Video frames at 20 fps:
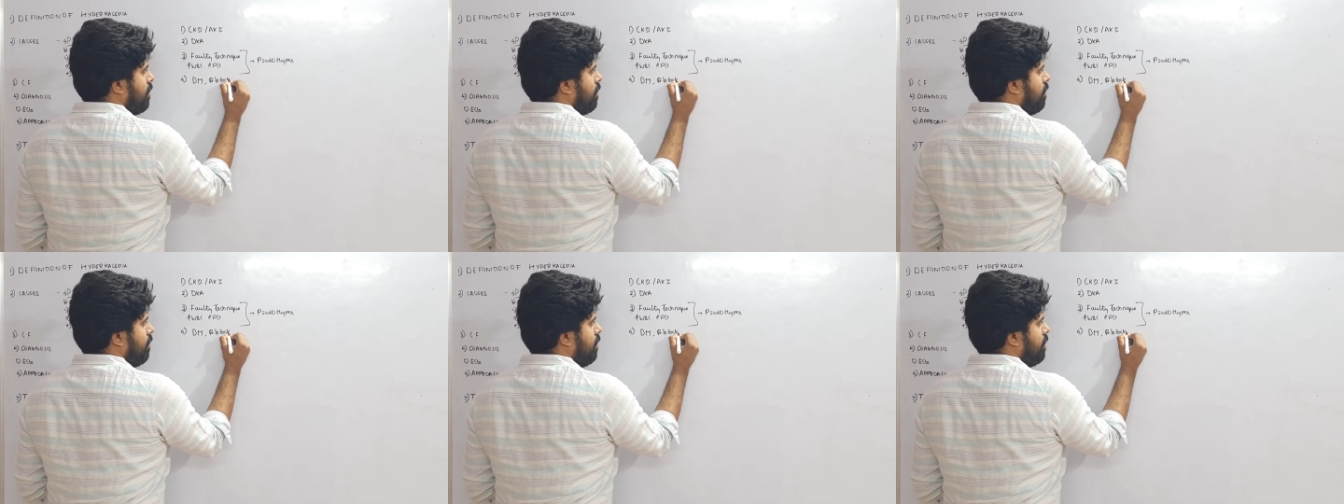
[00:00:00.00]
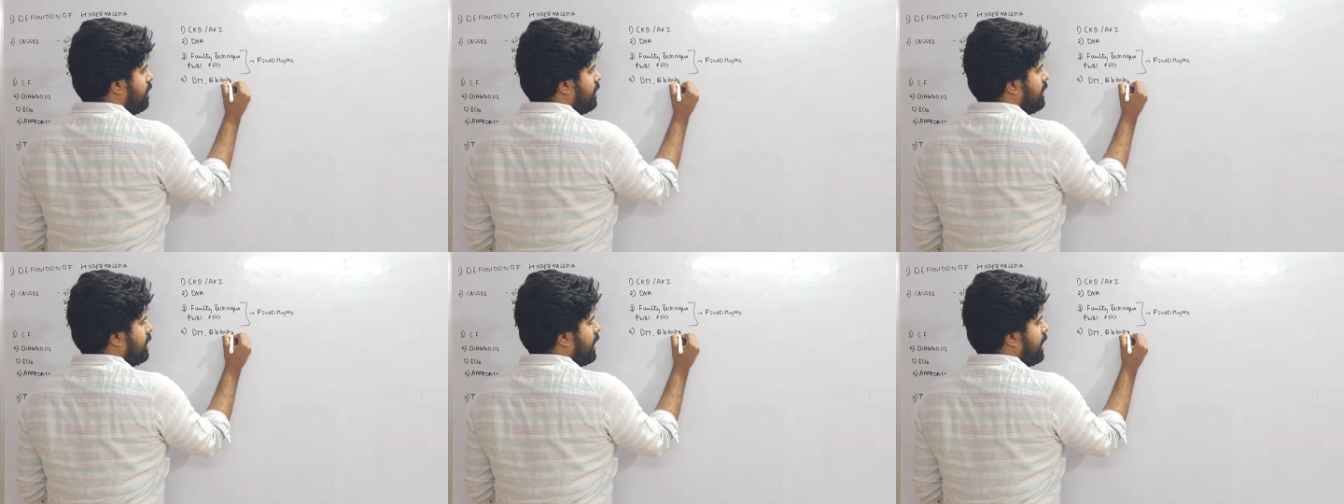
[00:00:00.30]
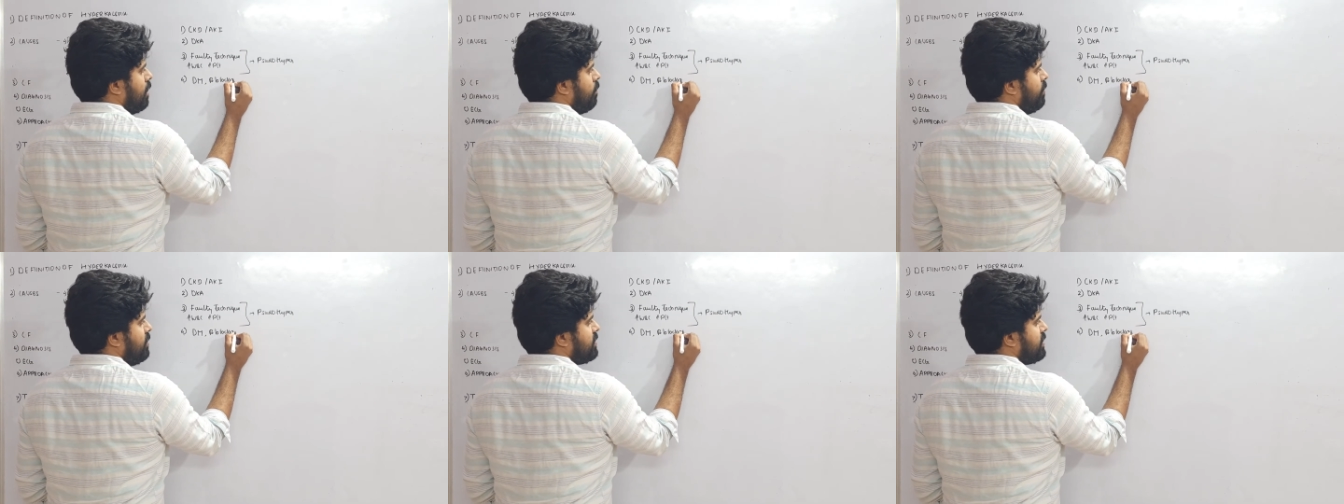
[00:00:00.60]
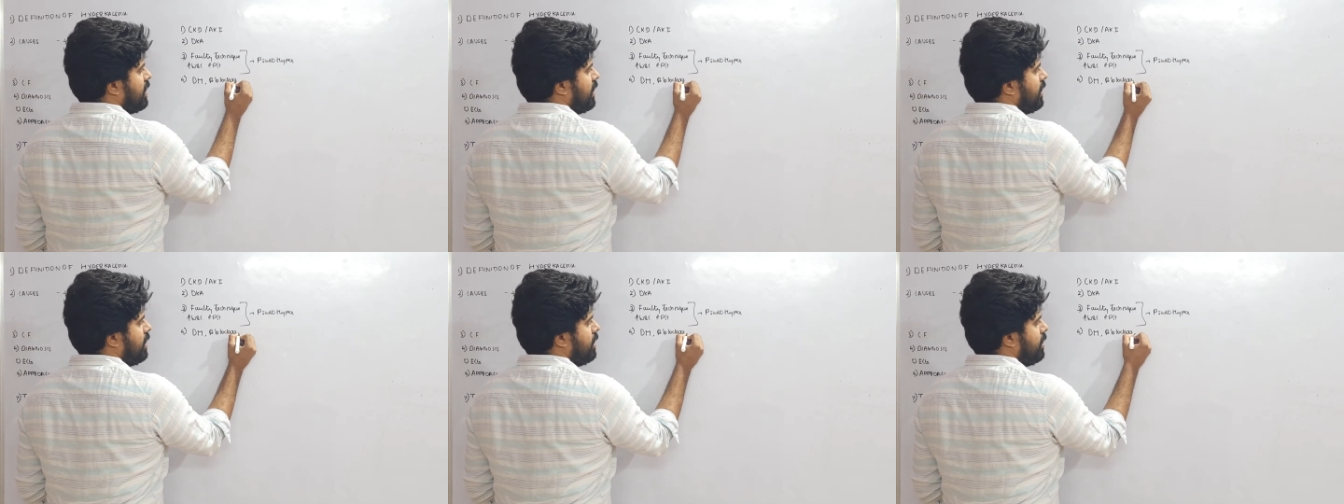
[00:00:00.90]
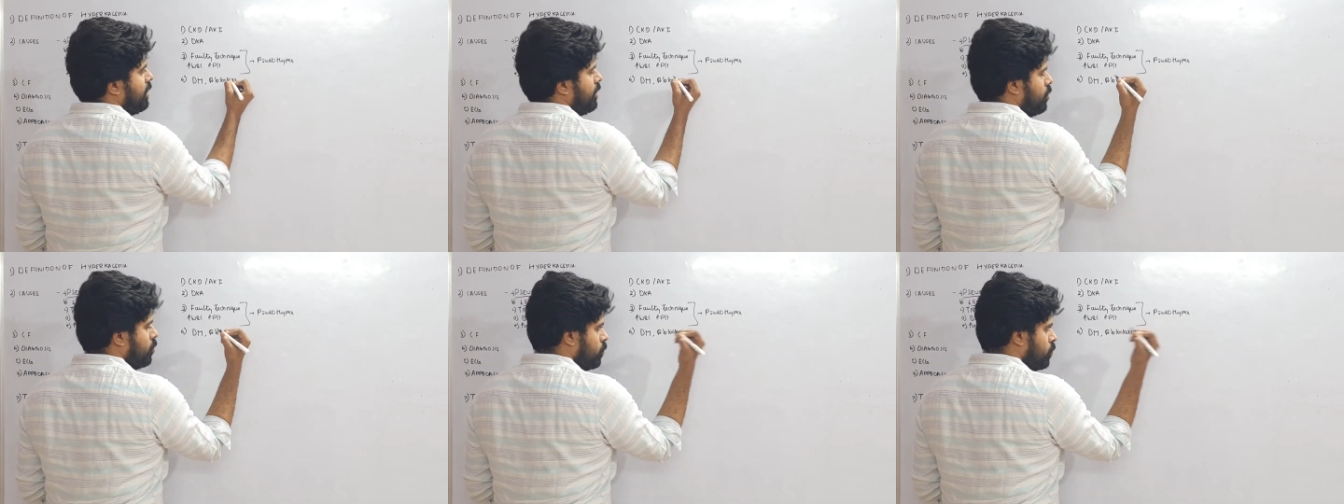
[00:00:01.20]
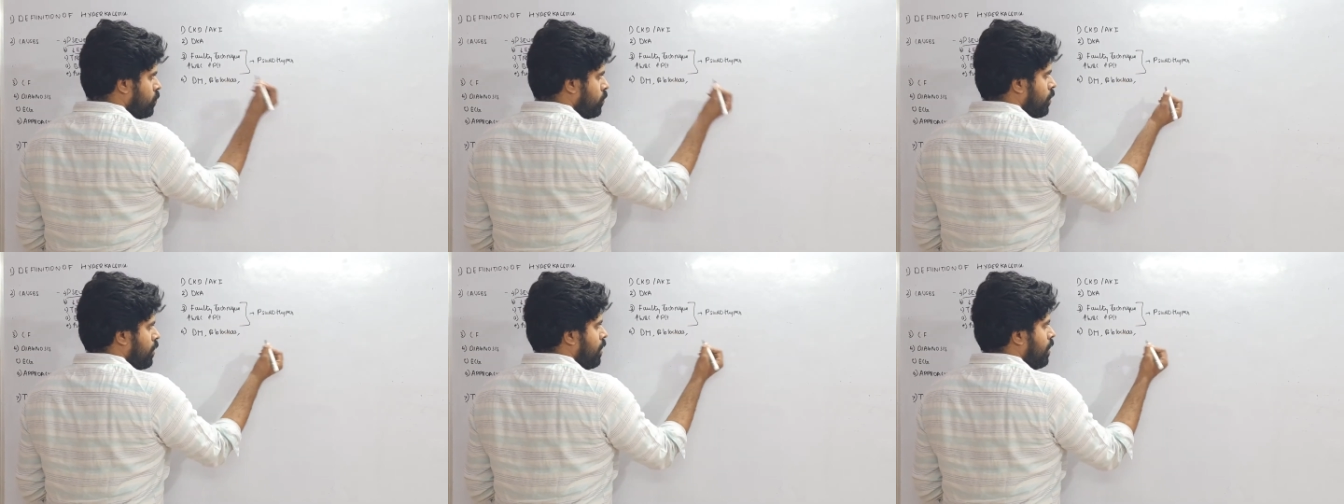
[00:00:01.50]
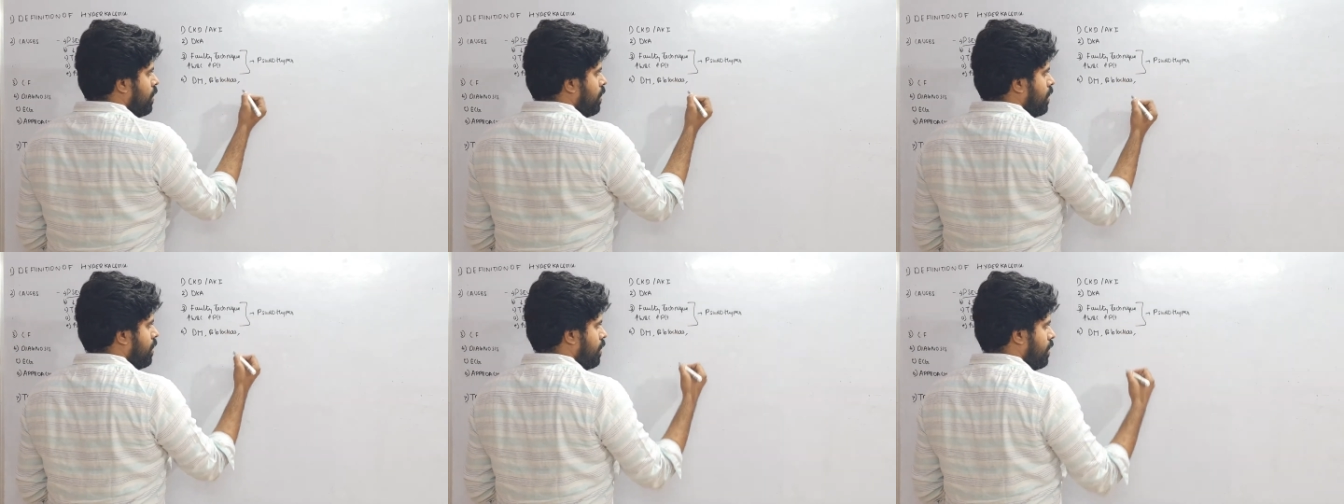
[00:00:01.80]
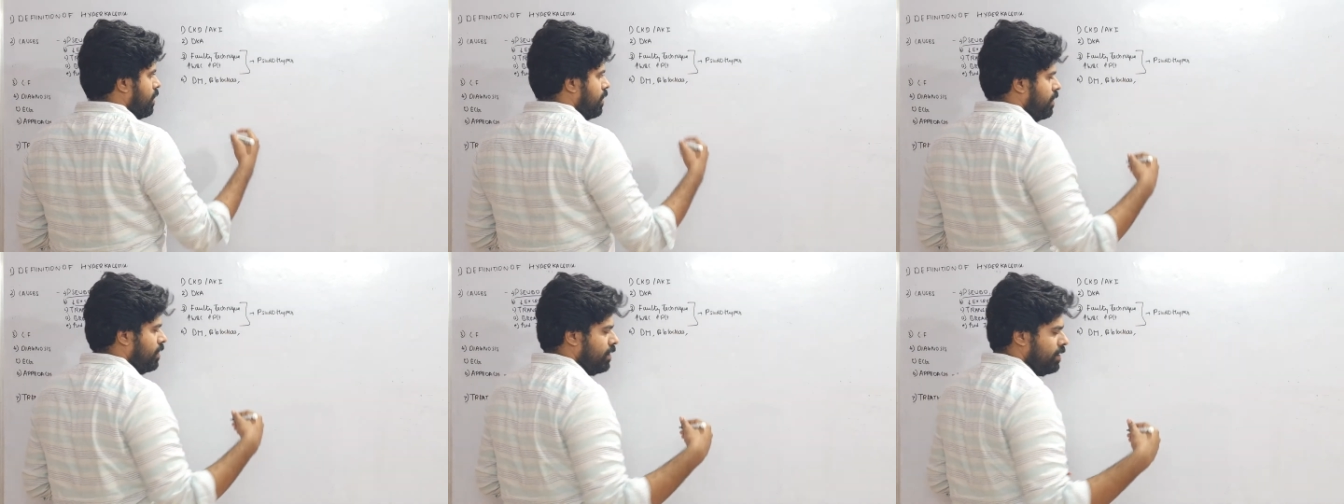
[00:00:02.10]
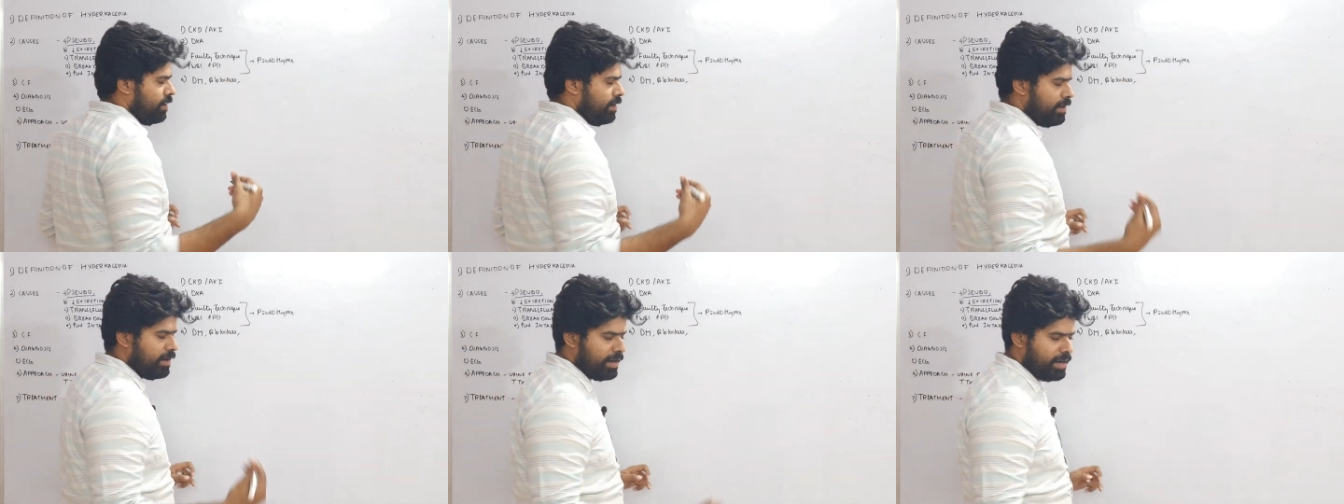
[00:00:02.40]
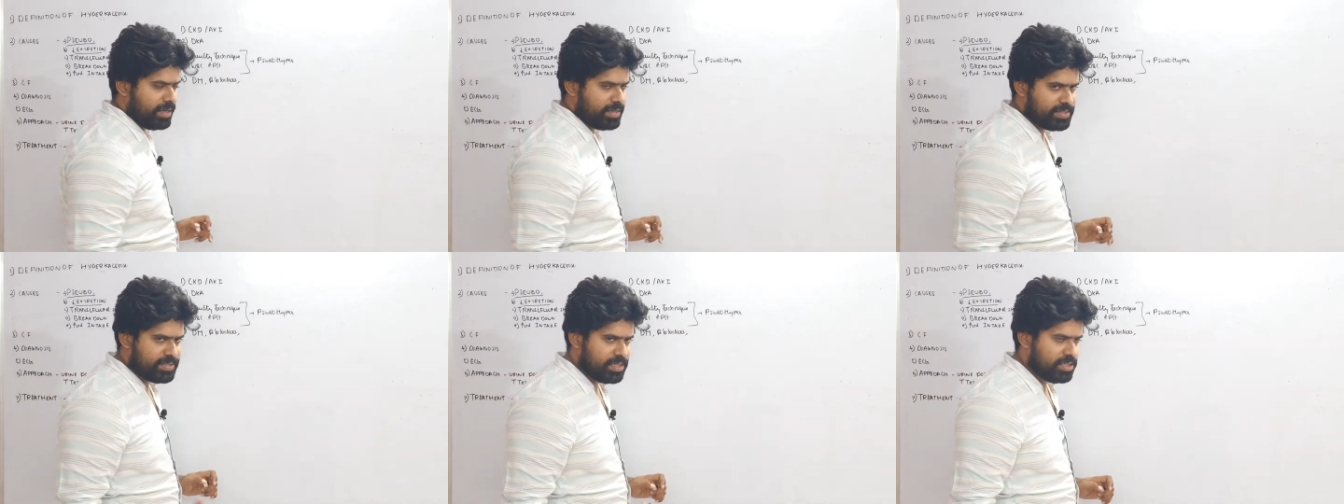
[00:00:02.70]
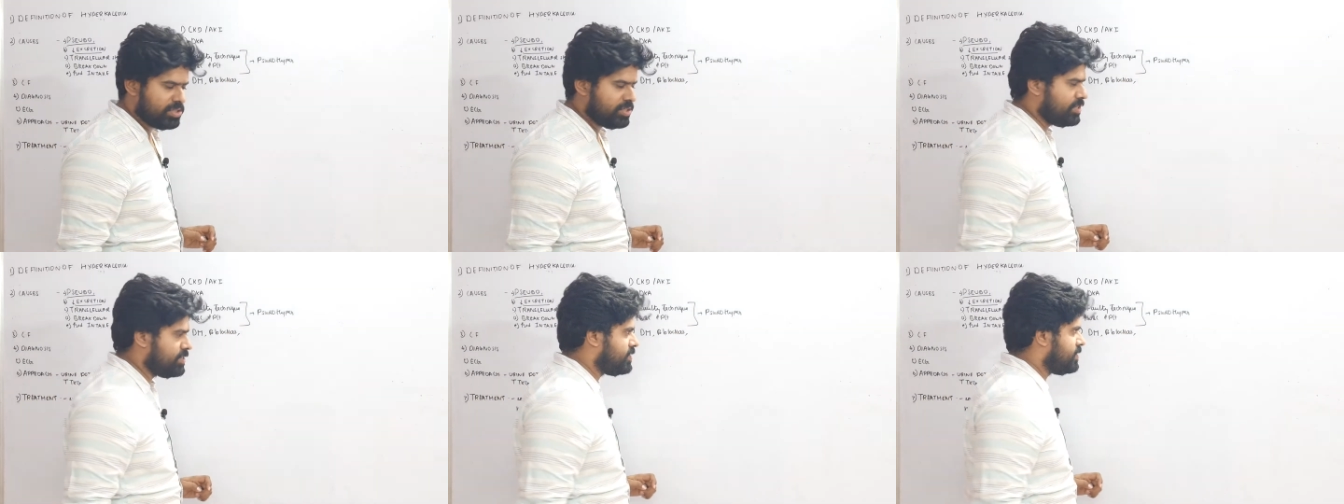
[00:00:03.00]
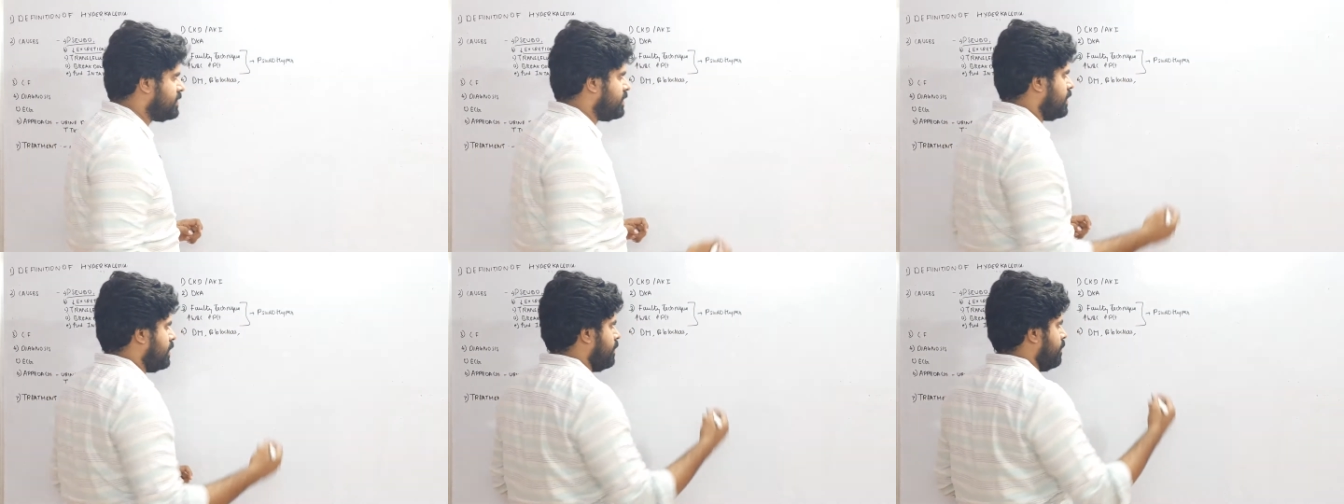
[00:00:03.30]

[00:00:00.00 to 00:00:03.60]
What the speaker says: or it can be secondary to drugs such as